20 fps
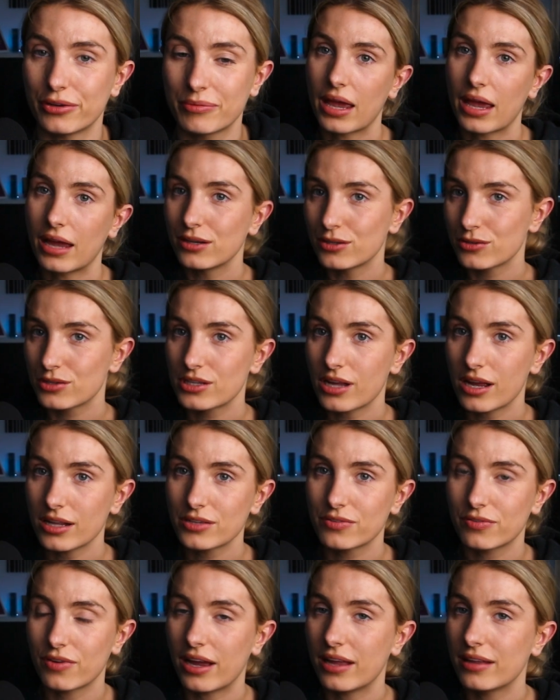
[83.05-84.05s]
And you'll start to
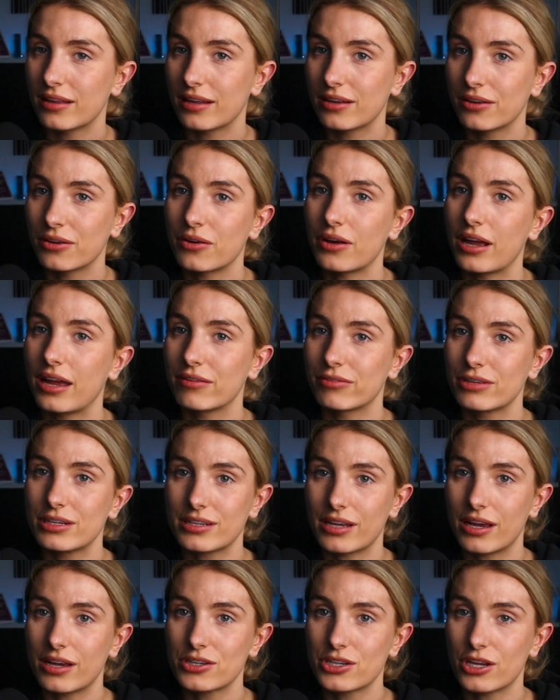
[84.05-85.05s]
find that not every
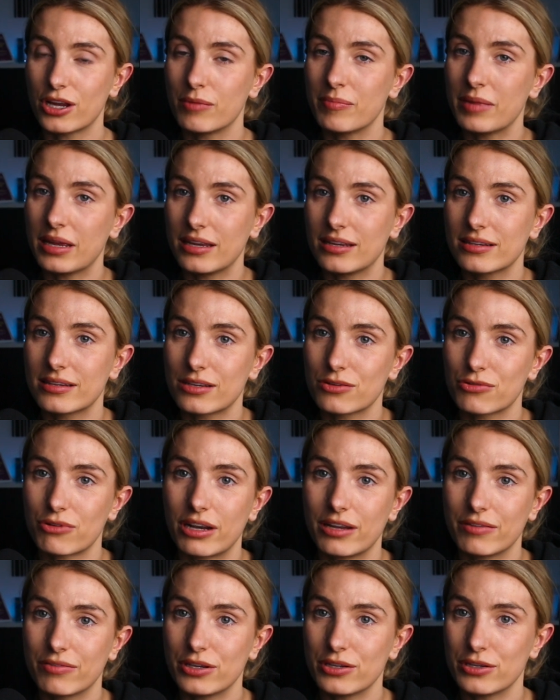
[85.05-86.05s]
search term is as
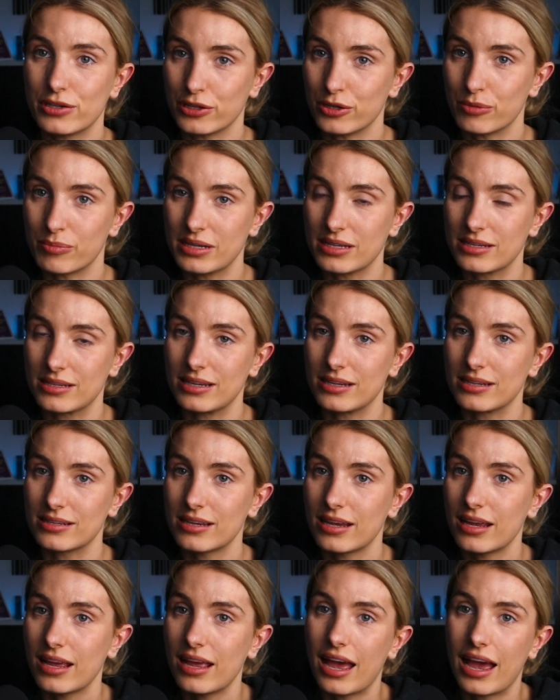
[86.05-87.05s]
relevant to your business
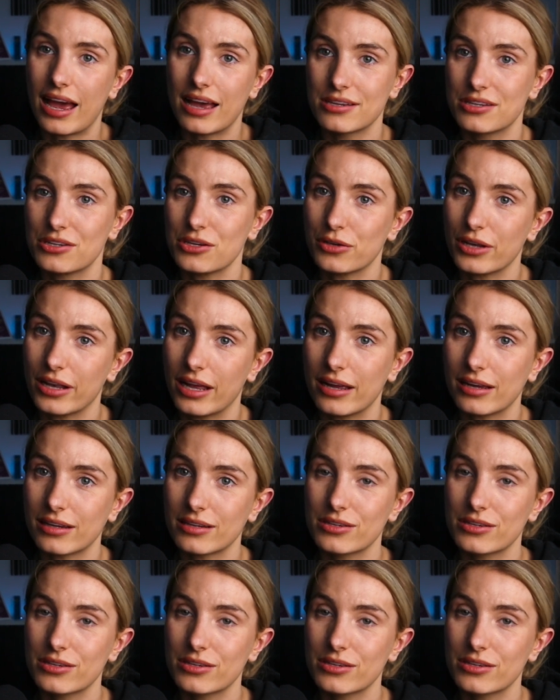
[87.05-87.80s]
as you'd like.